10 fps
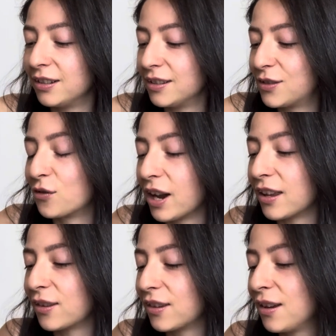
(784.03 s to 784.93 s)

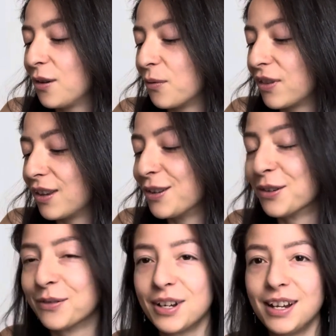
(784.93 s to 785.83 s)
strength within
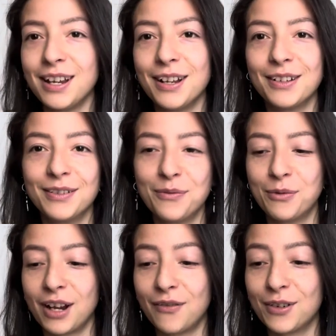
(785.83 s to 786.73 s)
your reading
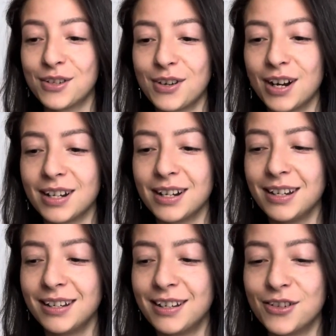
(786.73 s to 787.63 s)
when I first started
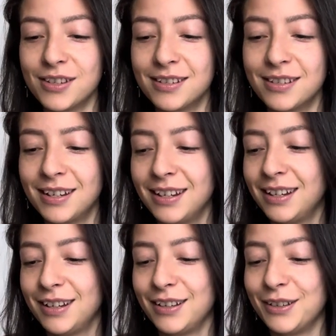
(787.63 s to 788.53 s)
it. It just,
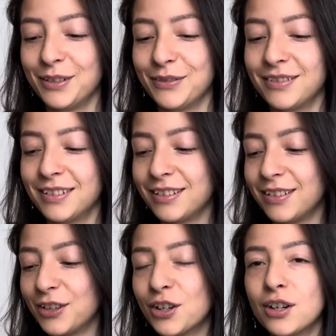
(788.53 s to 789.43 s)

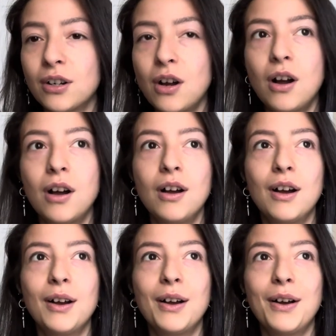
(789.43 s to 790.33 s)
you're
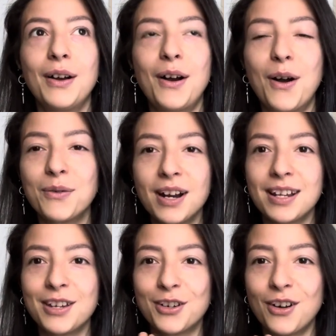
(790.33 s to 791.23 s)

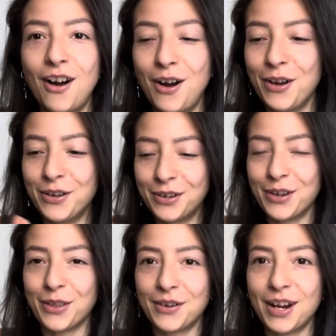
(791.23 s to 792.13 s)
on
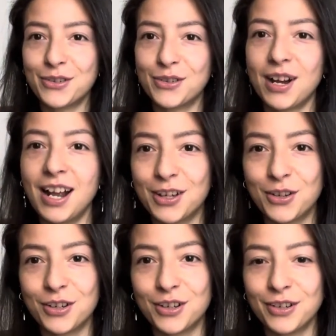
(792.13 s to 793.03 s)
the right track.
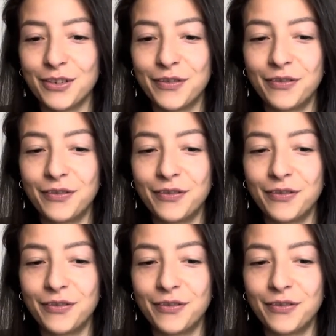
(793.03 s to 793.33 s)
You're